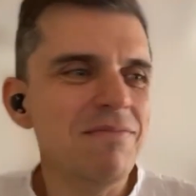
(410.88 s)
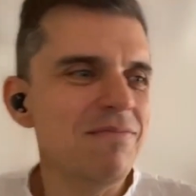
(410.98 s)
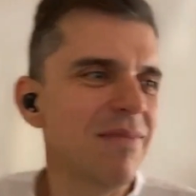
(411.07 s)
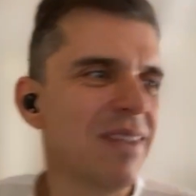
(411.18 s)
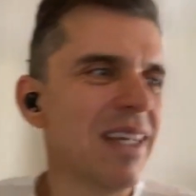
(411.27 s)

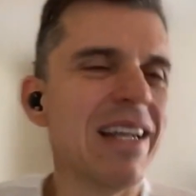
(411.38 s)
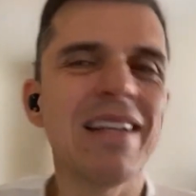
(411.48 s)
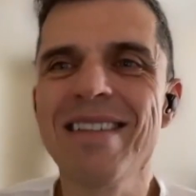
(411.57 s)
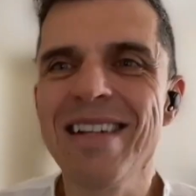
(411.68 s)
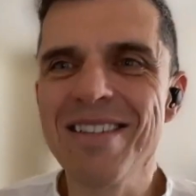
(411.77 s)
yeah,
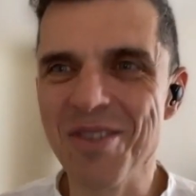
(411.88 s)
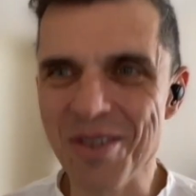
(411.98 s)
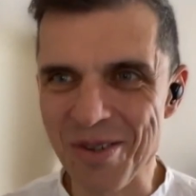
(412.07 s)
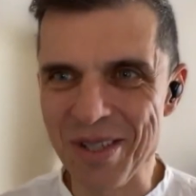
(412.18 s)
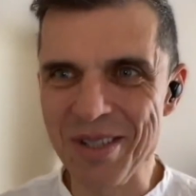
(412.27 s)
let's not
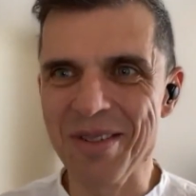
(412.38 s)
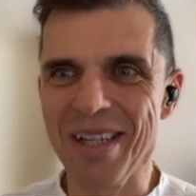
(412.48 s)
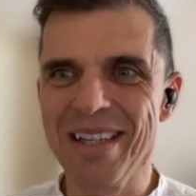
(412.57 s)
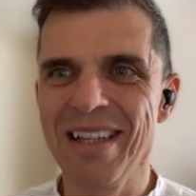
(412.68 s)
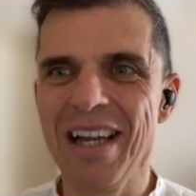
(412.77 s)
go into.
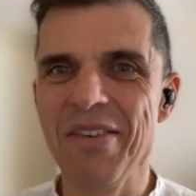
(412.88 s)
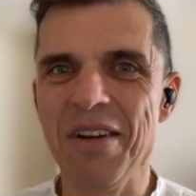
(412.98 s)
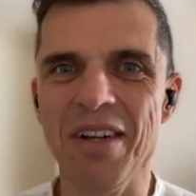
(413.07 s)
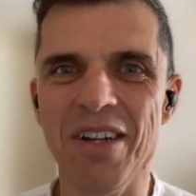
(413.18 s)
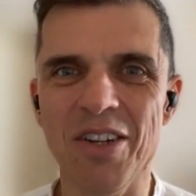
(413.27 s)
I
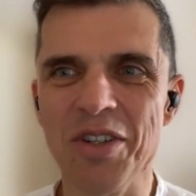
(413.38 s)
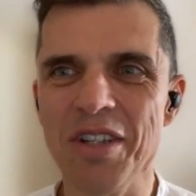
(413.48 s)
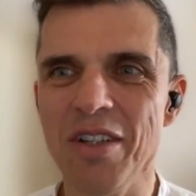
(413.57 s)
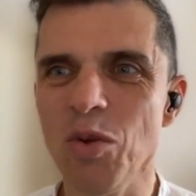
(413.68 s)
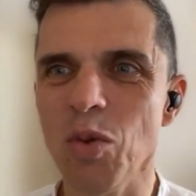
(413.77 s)
haven't looked
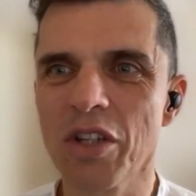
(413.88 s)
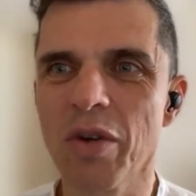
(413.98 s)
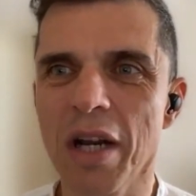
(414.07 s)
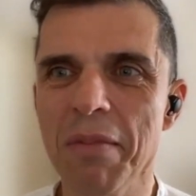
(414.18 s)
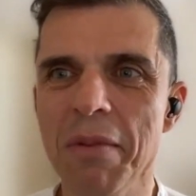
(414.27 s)
into what
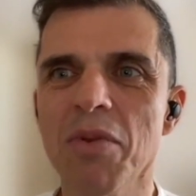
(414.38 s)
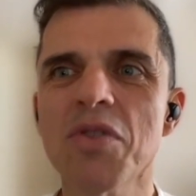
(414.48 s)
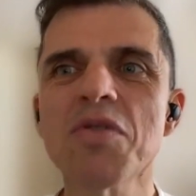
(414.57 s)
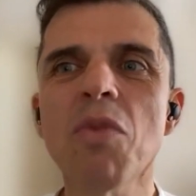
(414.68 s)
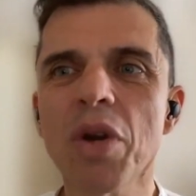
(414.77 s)
crack people are
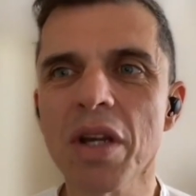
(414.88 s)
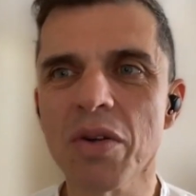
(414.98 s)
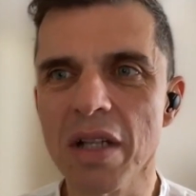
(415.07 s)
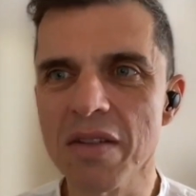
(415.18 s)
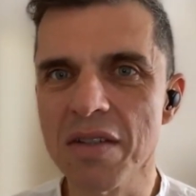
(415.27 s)
smoking on
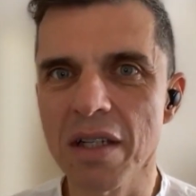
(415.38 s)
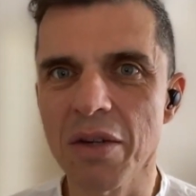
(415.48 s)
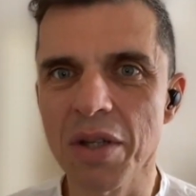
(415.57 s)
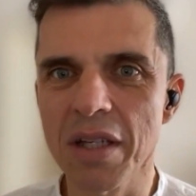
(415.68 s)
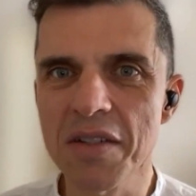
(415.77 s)
that side
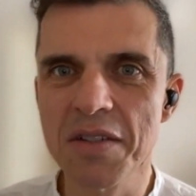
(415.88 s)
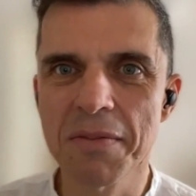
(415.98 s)
nowadays.